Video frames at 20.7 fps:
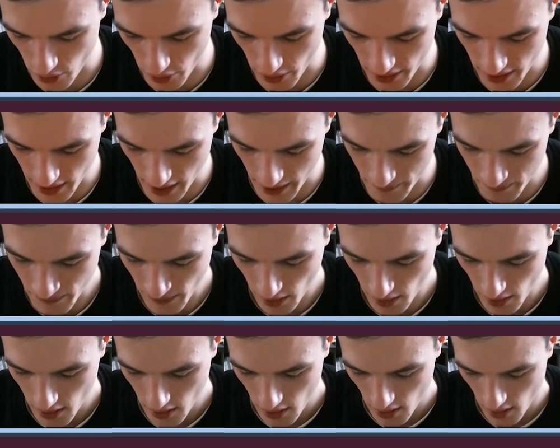again,
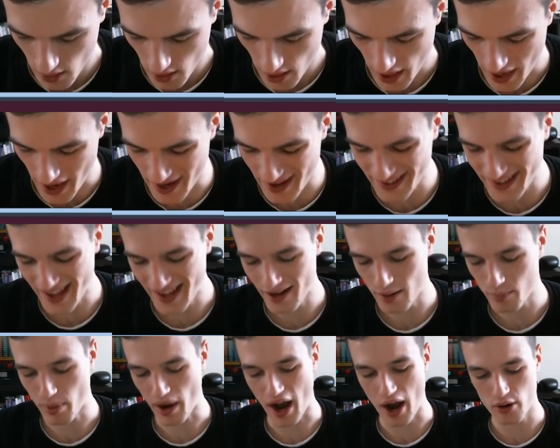and again the
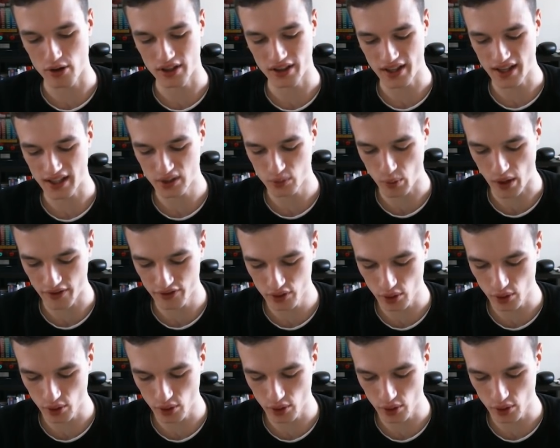Pirate last wave.